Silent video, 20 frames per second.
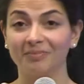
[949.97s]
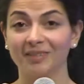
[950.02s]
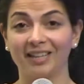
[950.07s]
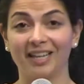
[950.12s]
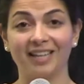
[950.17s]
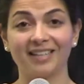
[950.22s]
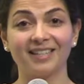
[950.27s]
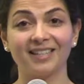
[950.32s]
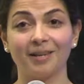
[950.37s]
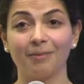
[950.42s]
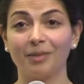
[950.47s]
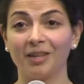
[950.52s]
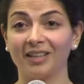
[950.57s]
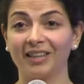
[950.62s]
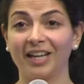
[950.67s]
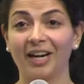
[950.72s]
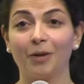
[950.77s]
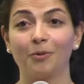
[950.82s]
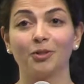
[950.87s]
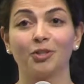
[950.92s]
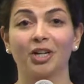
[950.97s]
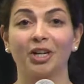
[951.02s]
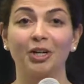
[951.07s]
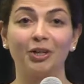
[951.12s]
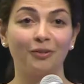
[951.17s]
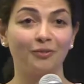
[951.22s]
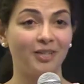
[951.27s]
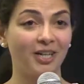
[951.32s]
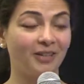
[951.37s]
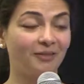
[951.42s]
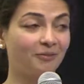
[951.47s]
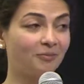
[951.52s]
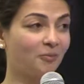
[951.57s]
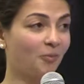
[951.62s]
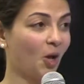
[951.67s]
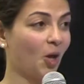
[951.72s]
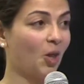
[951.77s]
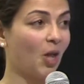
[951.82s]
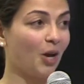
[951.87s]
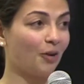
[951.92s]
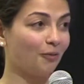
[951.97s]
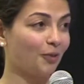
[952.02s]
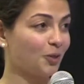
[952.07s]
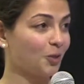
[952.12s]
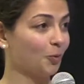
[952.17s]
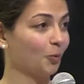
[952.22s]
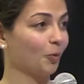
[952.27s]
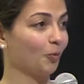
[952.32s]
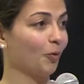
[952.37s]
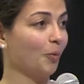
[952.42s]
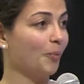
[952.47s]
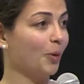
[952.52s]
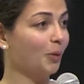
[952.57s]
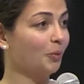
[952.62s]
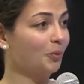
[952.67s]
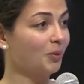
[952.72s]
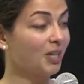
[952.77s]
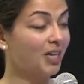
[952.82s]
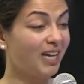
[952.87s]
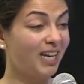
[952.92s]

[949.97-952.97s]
That's something that I wish I could have done. A lot of us were remote.